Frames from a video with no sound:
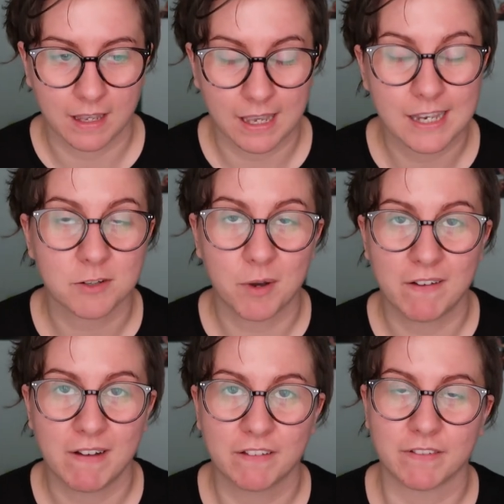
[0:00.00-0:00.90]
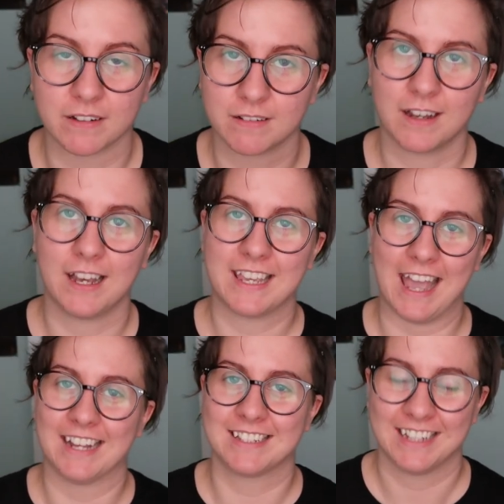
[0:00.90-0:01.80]
is quite relevant, I
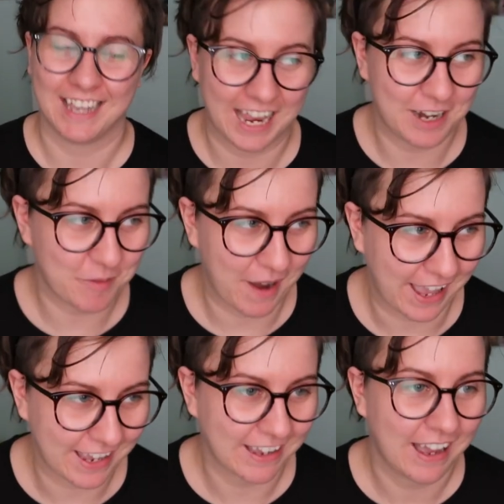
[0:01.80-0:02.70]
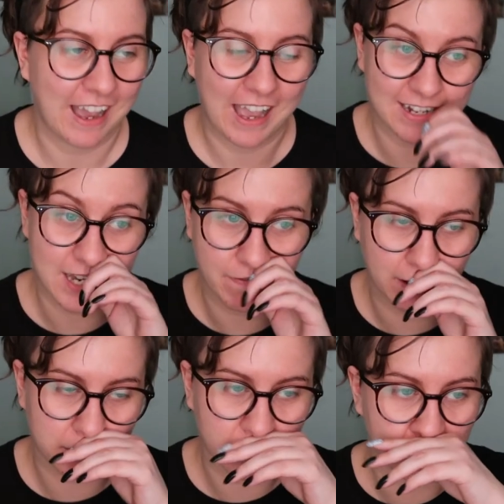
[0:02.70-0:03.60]
guess, in a way. Definitely
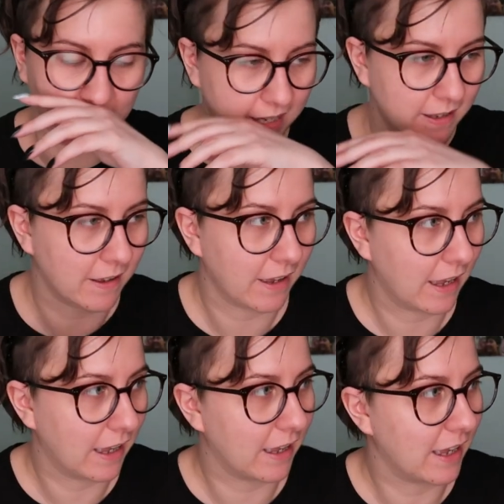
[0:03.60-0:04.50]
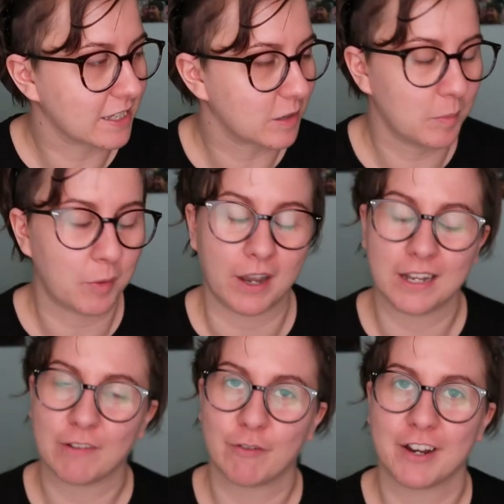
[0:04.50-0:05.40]
will be at some point
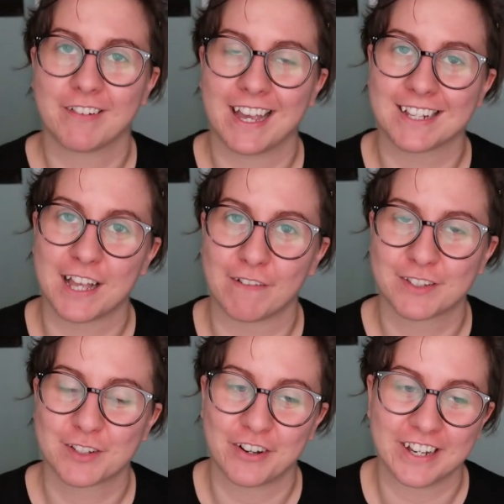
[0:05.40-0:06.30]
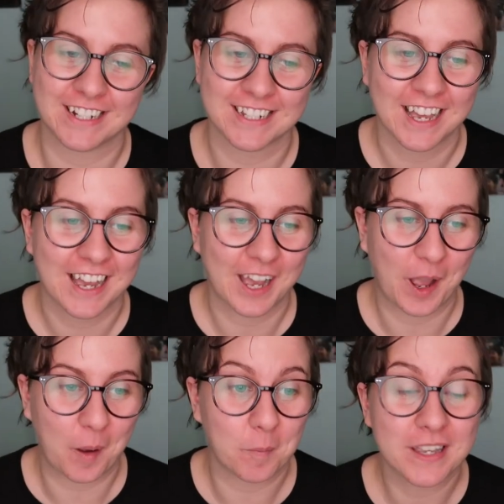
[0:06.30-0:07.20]
if we don't get ourselves sorted.
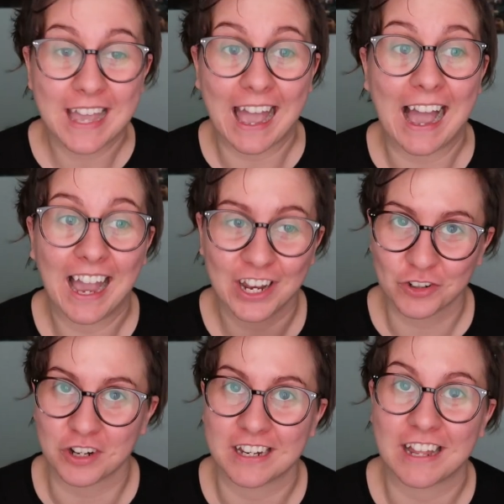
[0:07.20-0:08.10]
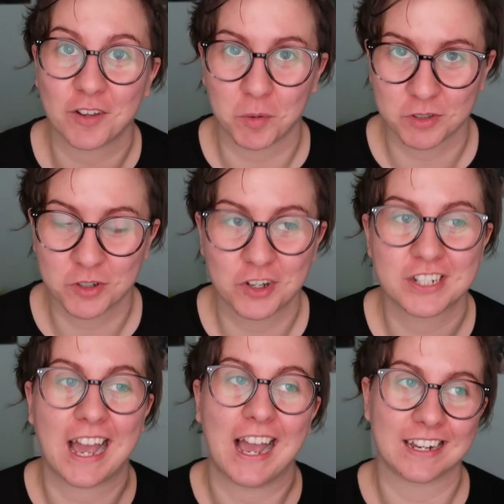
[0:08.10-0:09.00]
But yeah, I enjoyed it. I thought it was
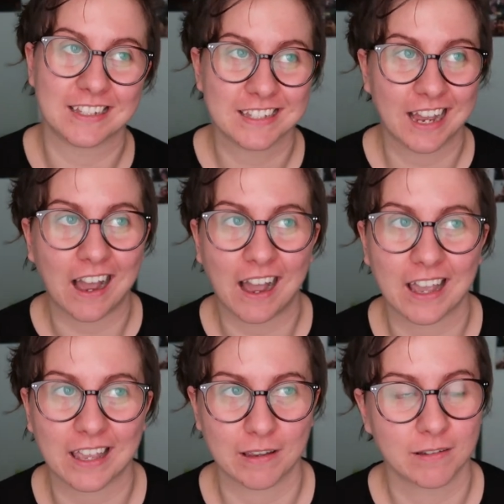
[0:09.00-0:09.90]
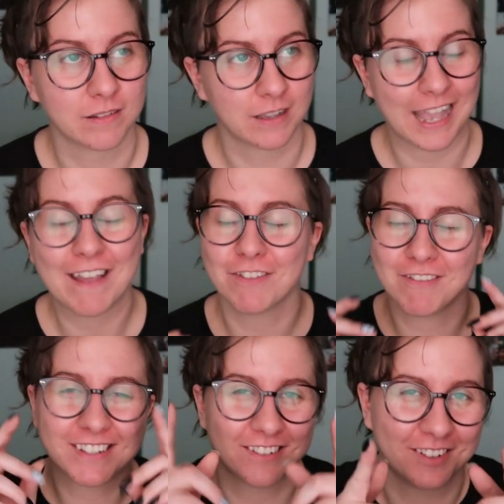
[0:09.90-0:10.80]
good, and if there
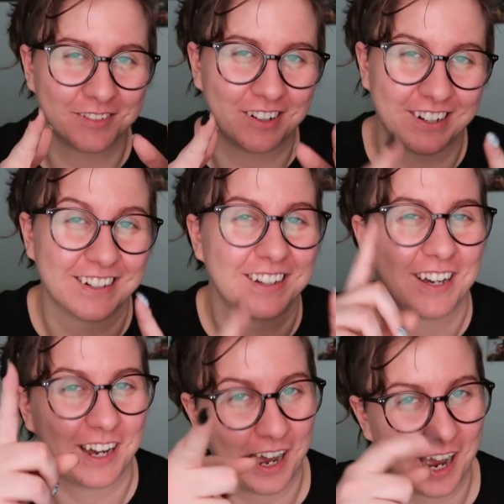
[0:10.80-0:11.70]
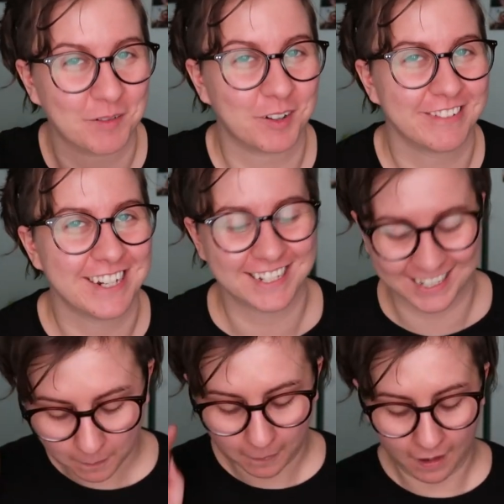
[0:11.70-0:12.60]
is another one, I will read it.
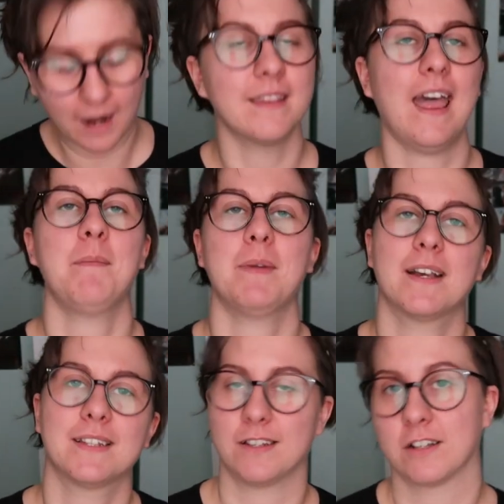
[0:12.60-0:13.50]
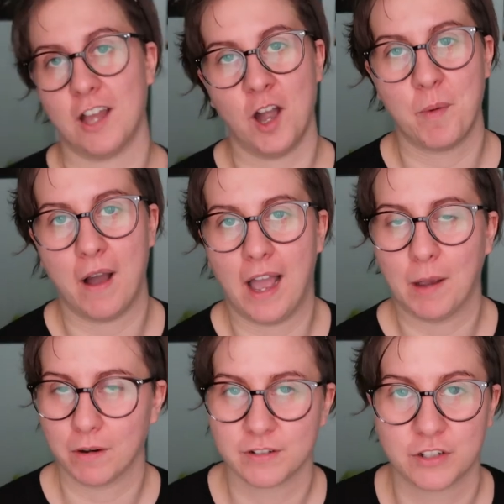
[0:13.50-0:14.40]
And then, because it's October, I
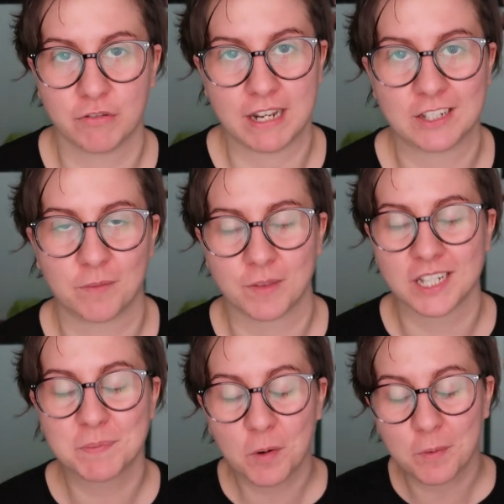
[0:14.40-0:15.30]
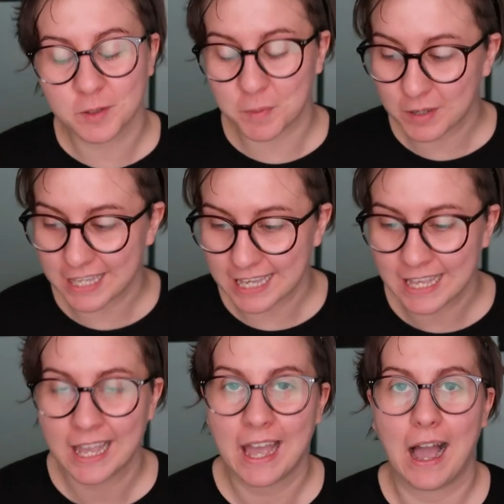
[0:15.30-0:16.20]
wanted to read something spooky,
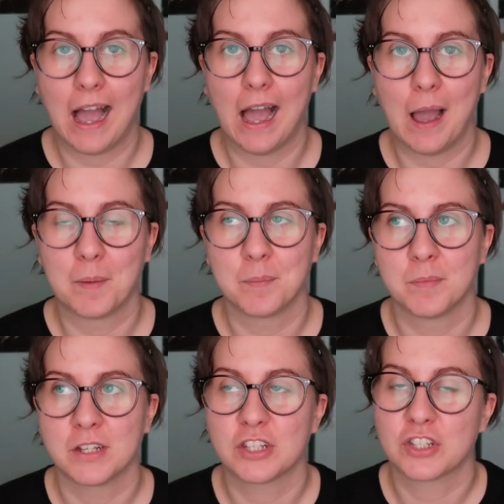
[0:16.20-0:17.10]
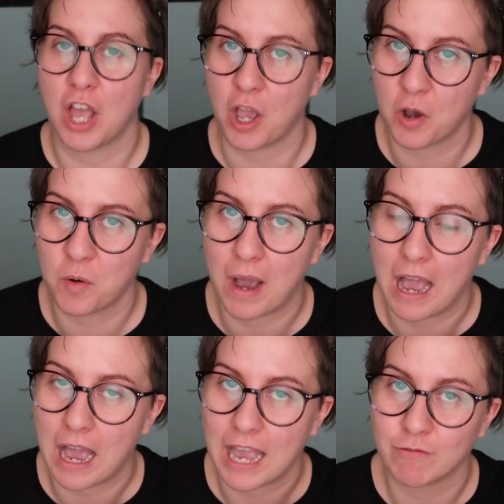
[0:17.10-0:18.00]
so
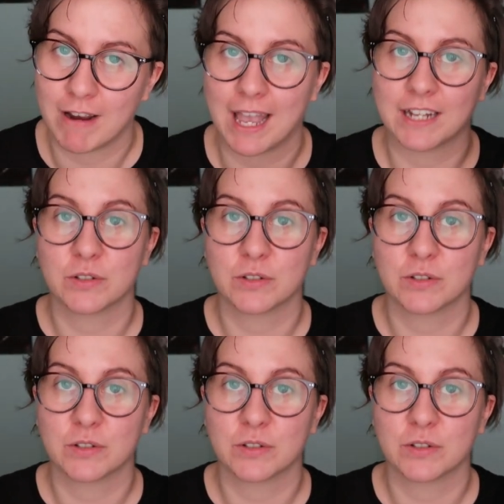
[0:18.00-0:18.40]
I read